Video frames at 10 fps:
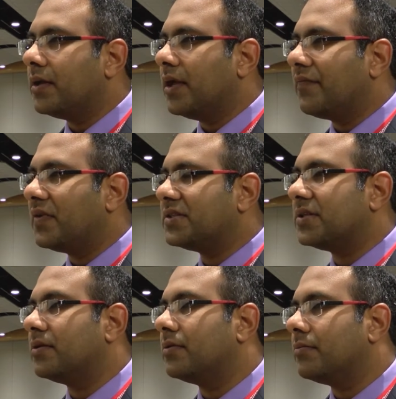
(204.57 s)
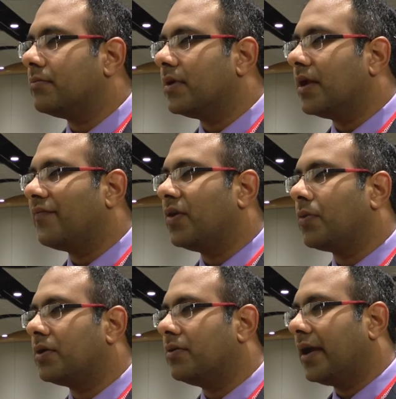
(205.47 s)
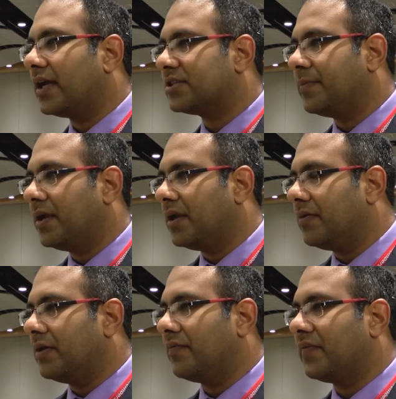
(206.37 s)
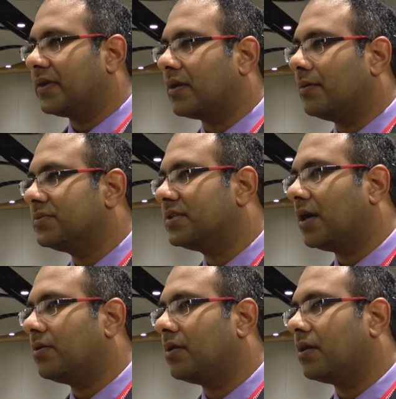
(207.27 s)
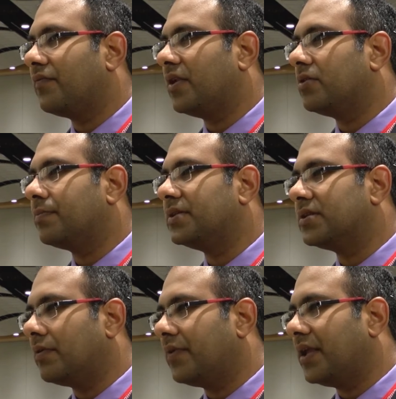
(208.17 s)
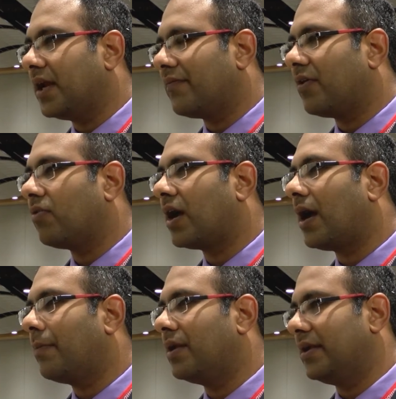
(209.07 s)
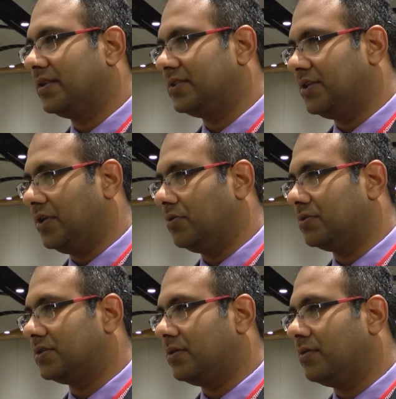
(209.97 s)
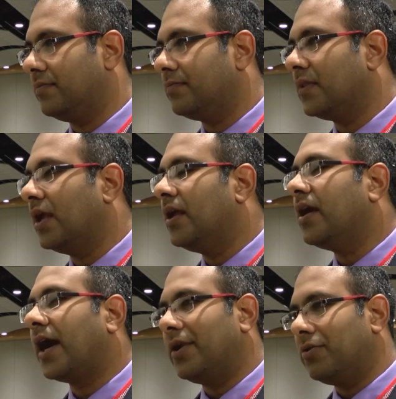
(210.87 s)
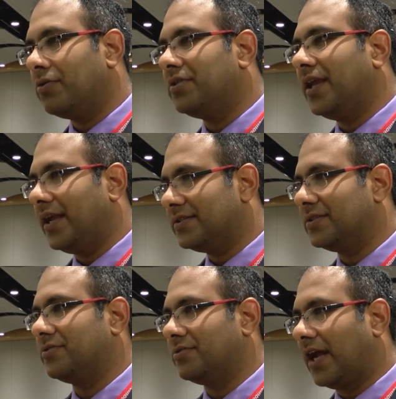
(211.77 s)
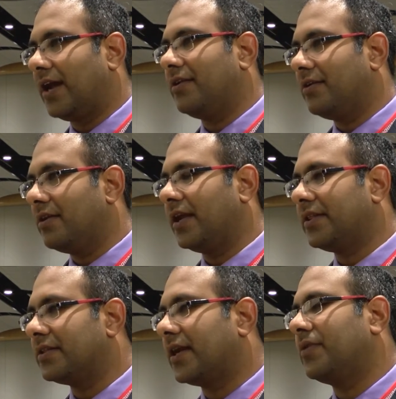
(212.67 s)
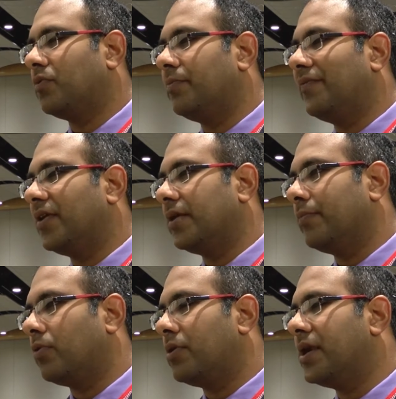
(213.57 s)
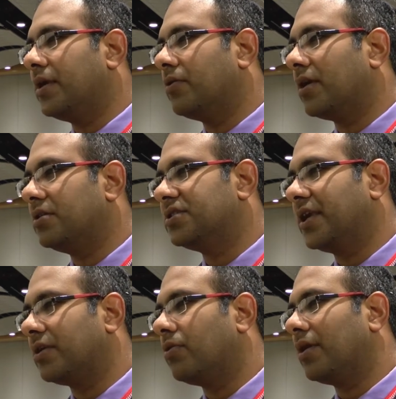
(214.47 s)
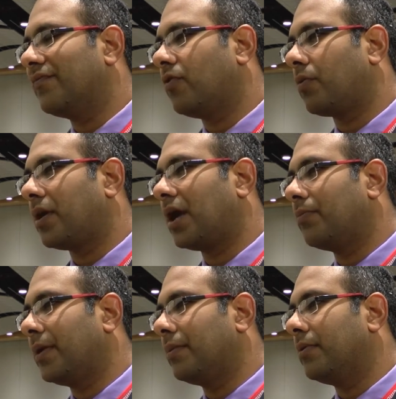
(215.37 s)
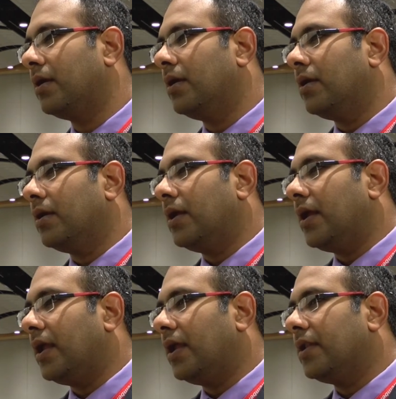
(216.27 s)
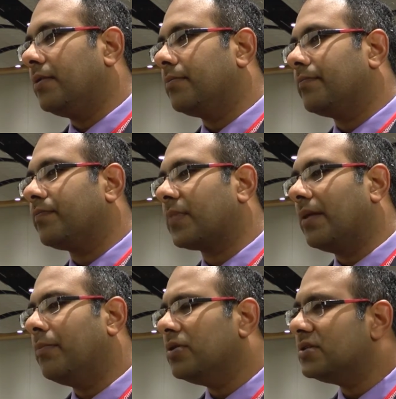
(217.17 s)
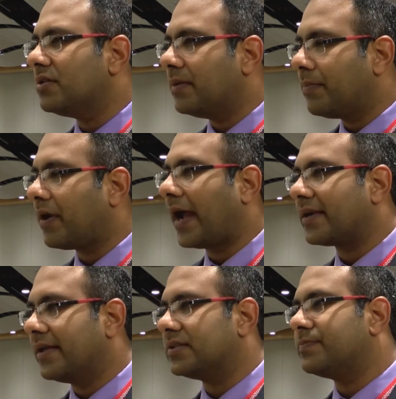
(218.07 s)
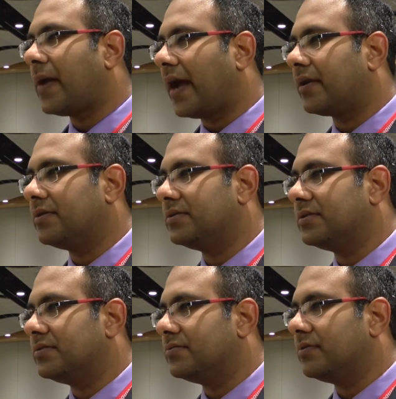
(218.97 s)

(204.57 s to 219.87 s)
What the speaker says: if you were to ask me if it comes down to heart failure with preserved EF, how commonly it's used, I don't know the answer to that. I think that would be very important to understand going forward how people. In most of the practice patterns,